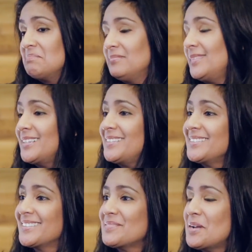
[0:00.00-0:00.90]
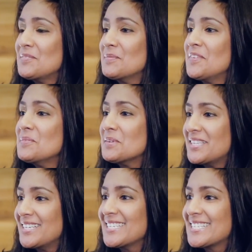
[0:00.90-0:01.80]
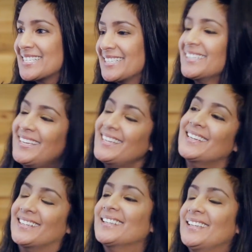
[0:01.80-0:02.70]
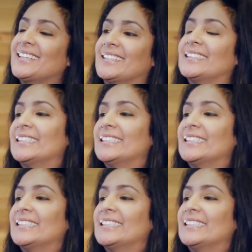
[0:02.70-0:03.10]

you know, we'll have some fun with it. Good for you. Yeah, yeah.